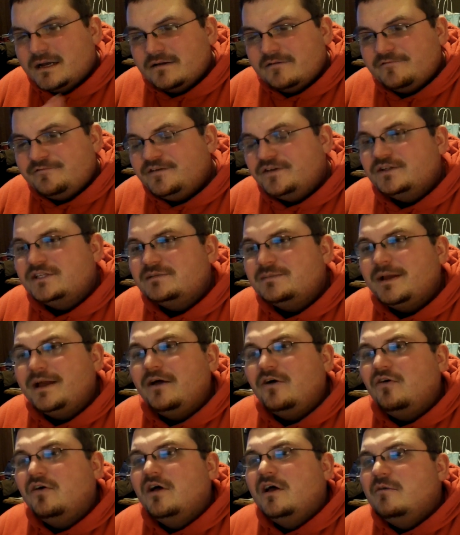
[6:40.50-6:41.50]
field
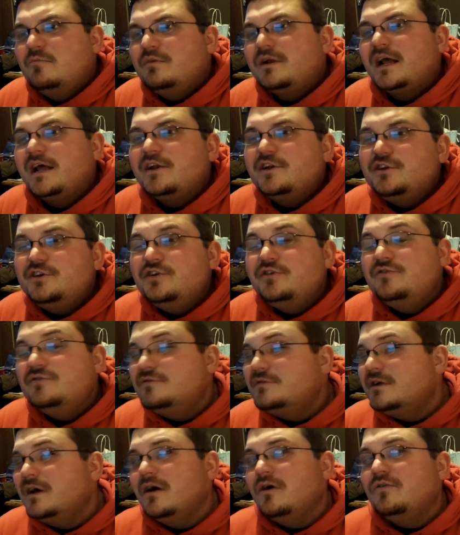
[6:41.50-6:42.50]
spell, but I
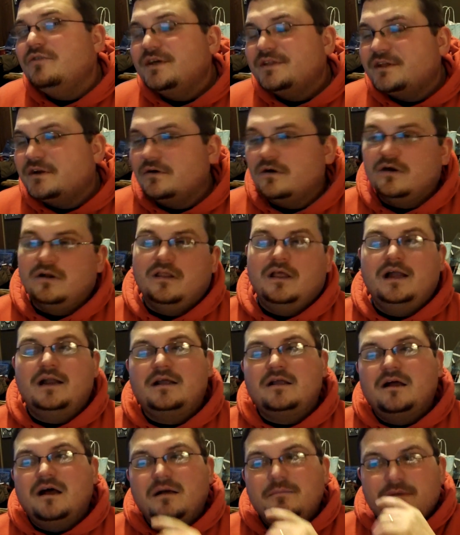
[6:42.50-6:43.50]
do know that there are a lot
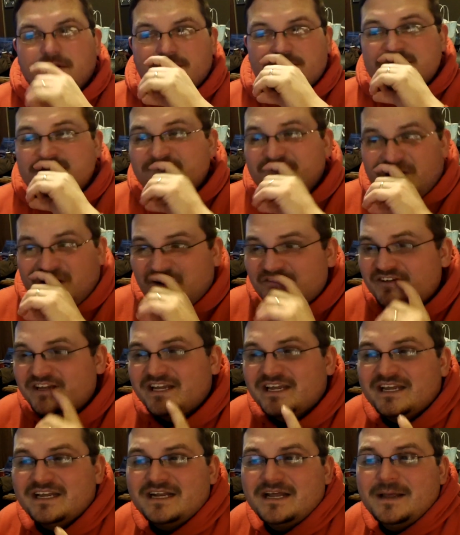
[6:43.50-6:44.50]
of combos
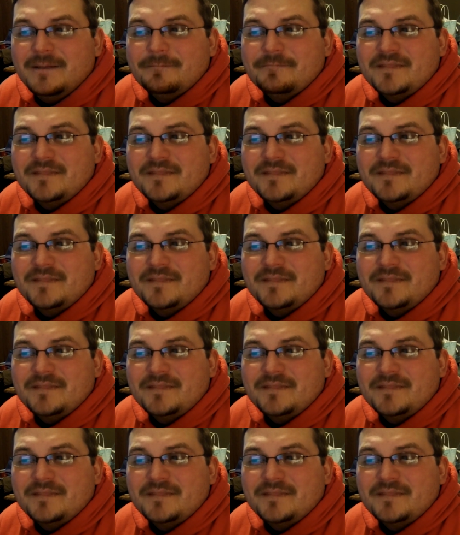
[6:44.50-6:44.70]
involving it,